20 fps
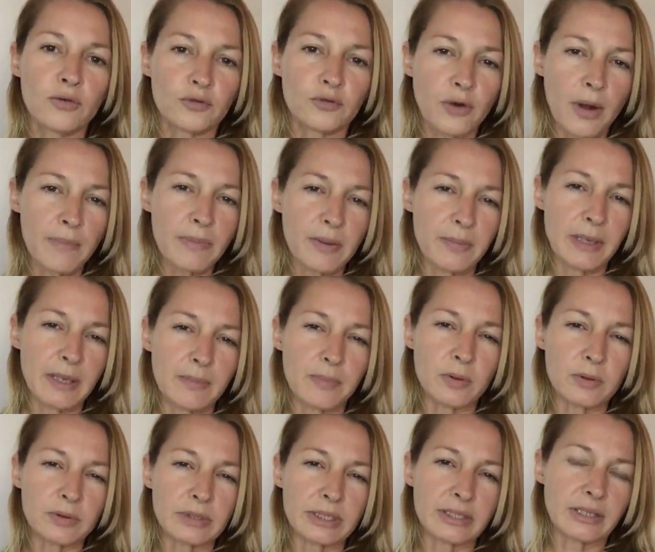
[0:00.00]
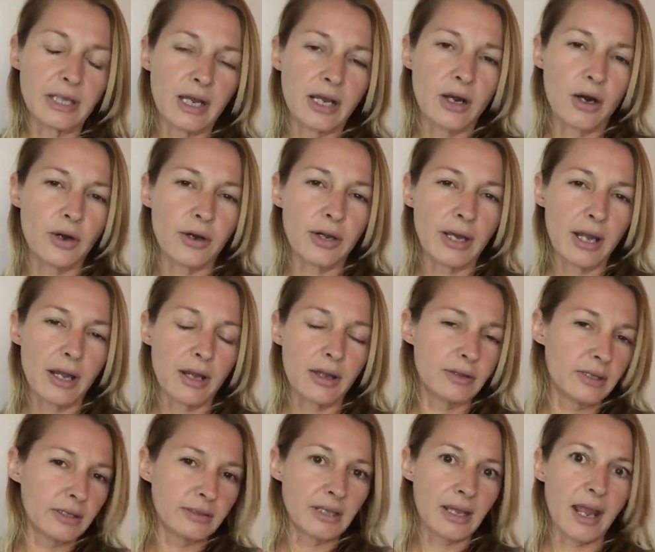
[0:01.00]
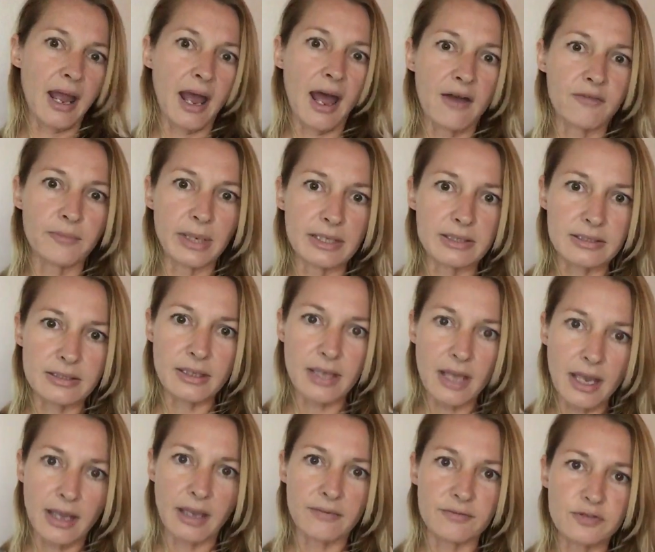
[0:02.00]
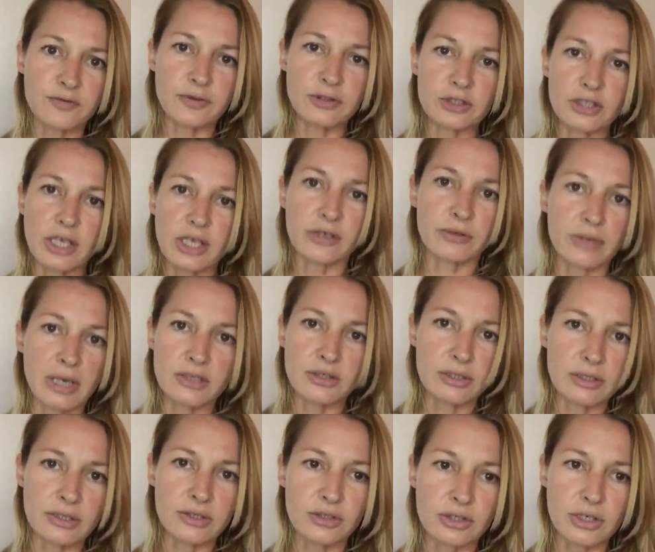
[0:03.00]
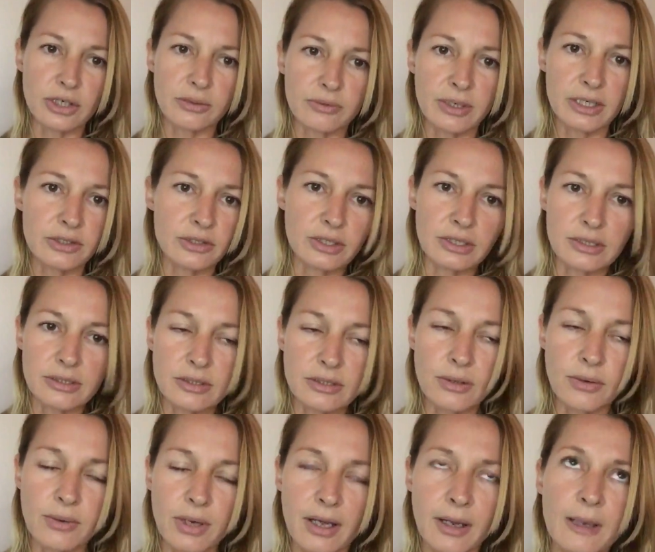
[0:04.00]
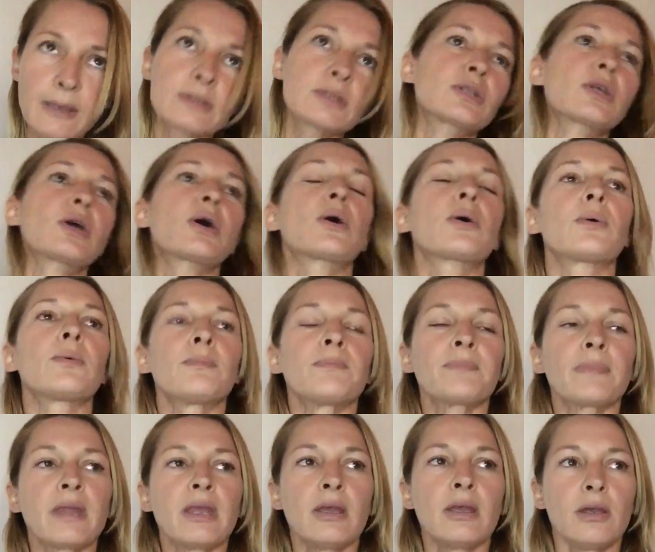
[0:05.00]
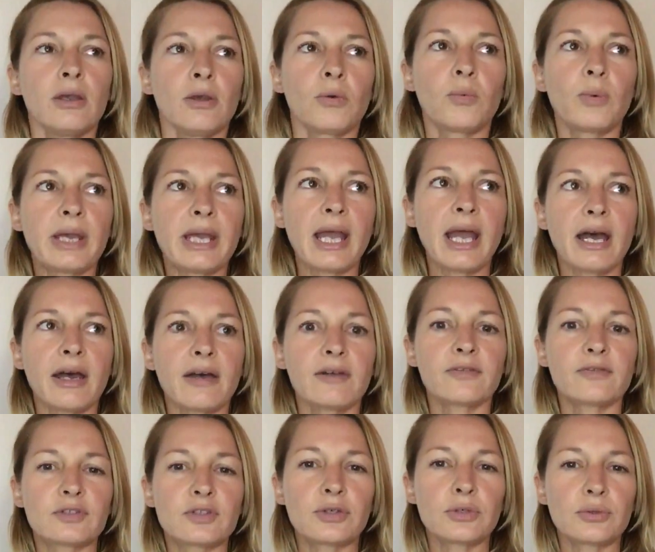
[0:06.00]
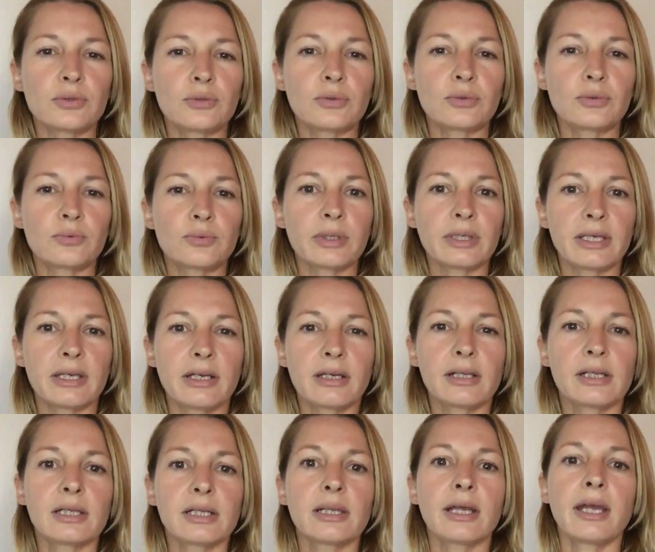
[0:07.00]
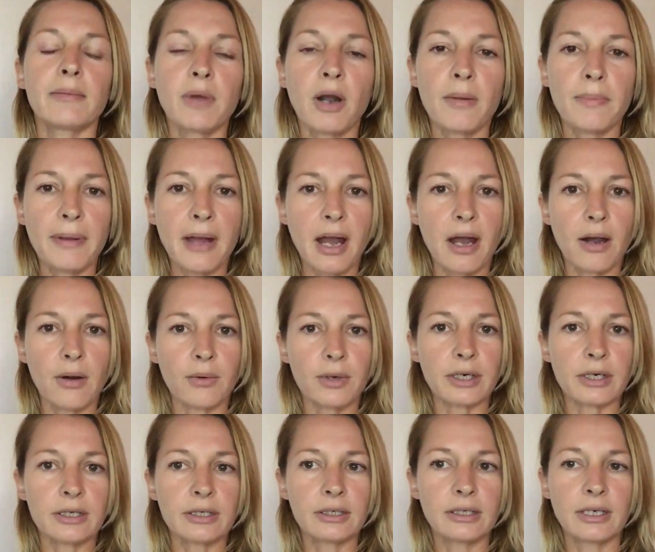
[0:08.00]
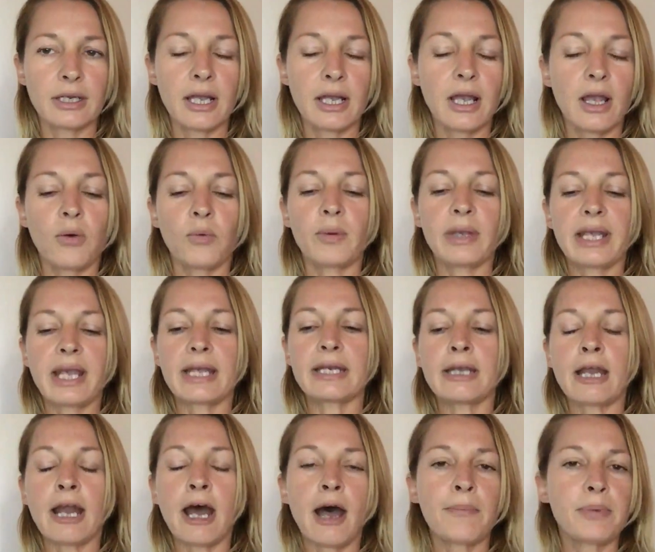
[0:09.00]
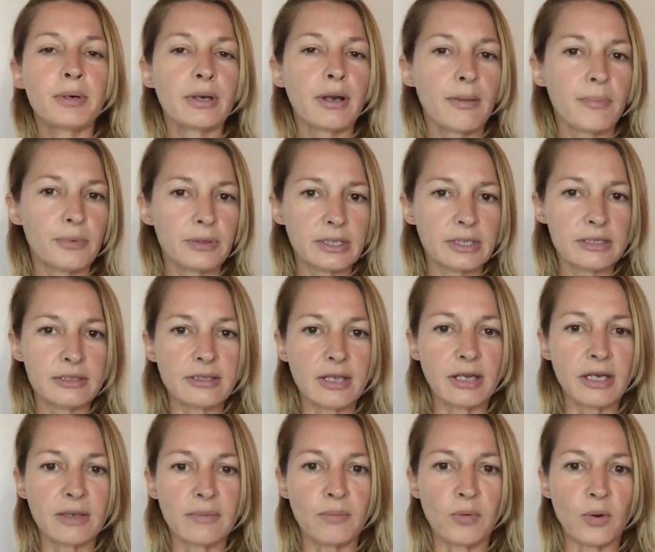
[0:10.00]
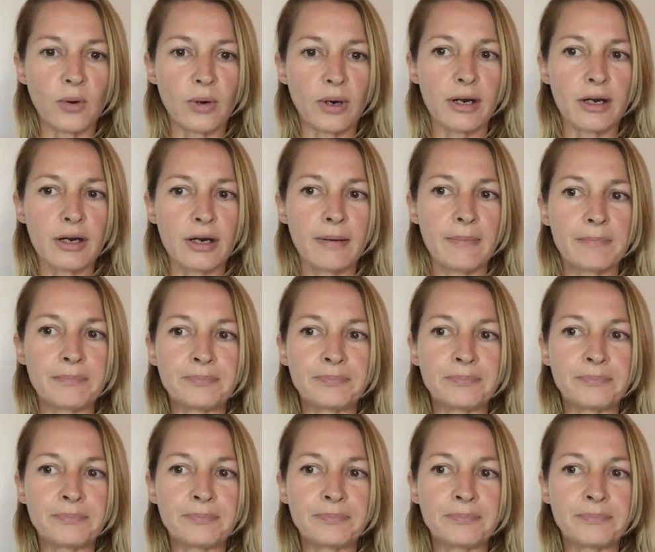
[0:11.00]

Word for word: from the people that they are that they have made slaves for generations and generations. Okay? So we have to really claim our power. We cannot put up with this anymore.